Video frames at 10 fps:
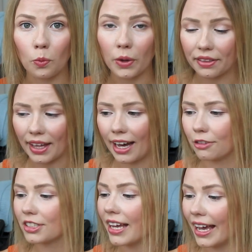
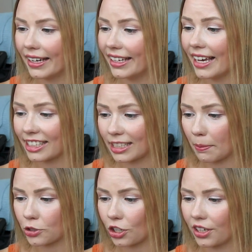without any
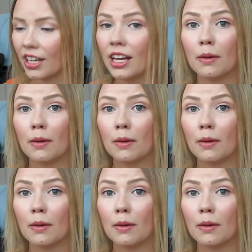exception,